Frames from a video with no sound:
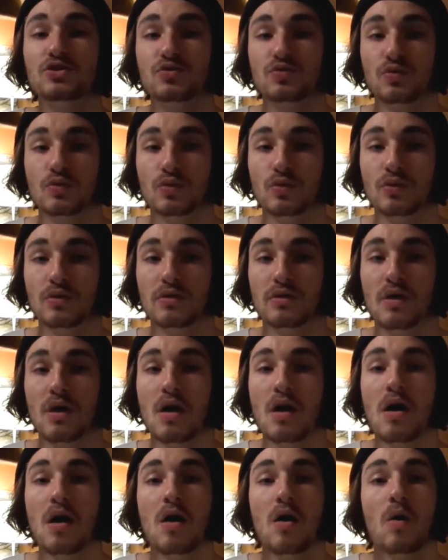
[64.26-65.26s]
truth.
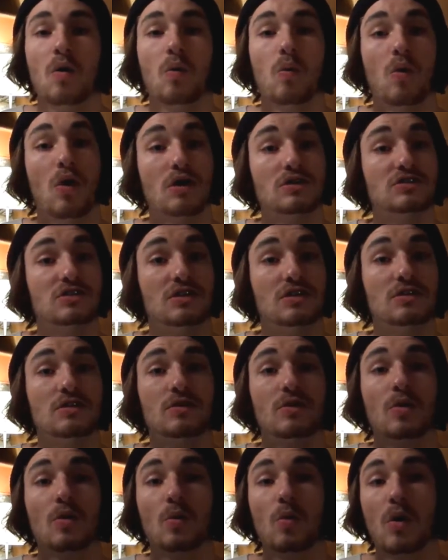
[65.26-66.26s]
Water
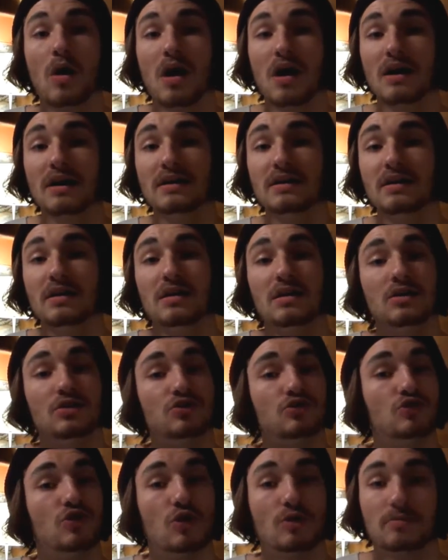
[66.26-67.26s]
or wine,
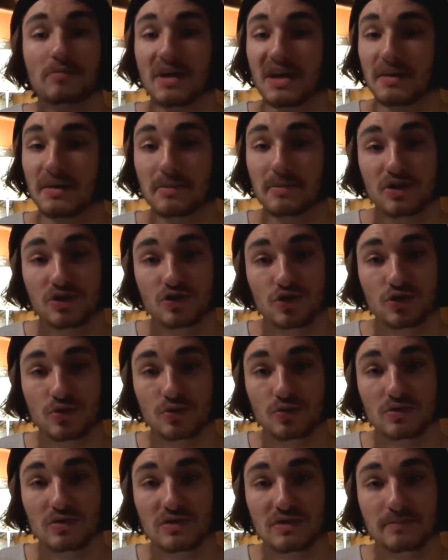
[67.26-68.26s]
don't make me
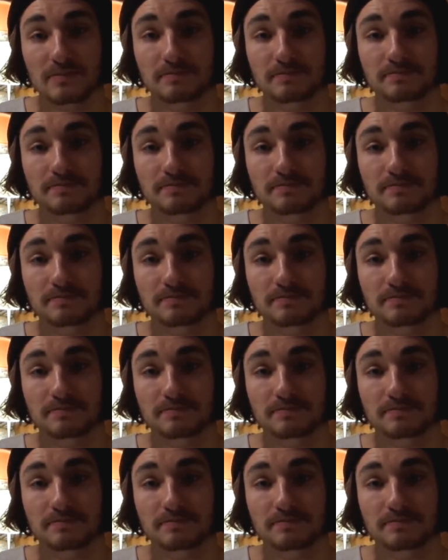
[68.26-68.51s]
choose."